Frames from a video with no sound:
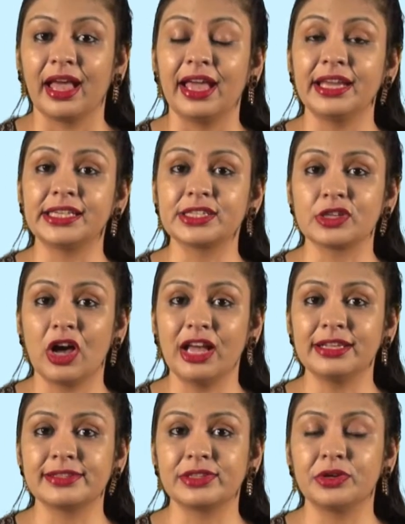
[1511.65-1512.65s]
It is
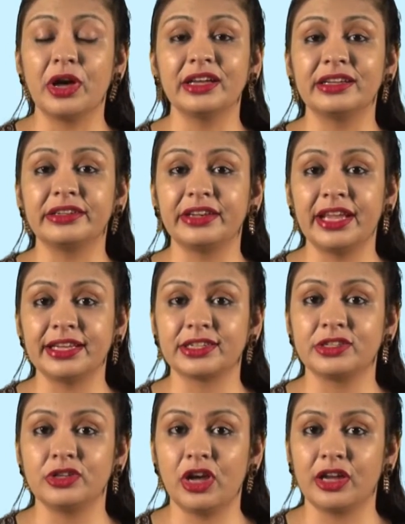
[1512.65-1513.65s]
also a
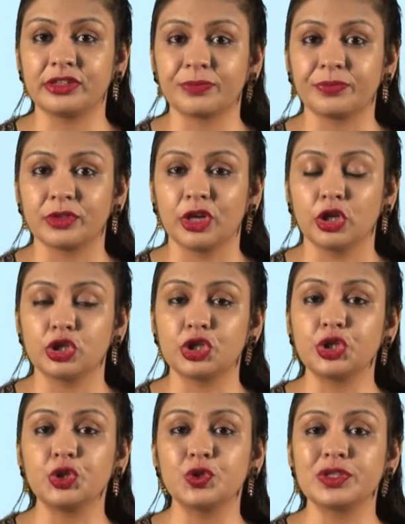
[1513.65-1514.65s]
great knot
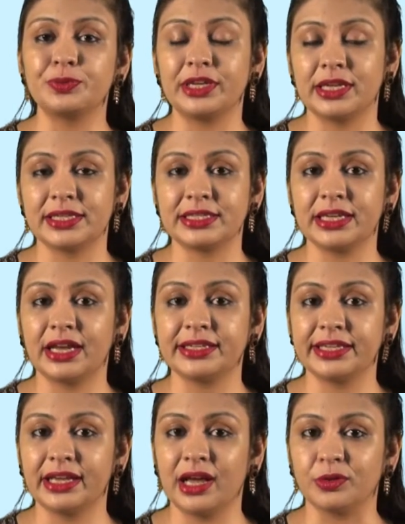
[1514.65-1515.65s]
to use when you are
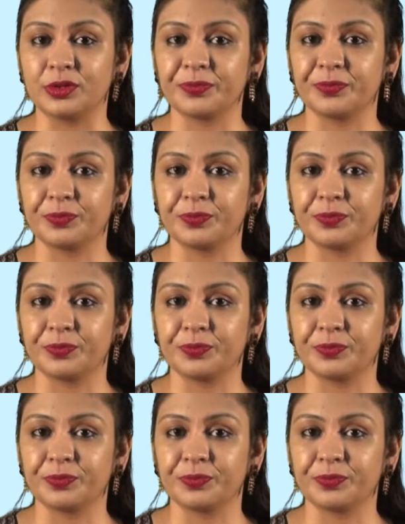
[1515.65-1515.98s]
starting out.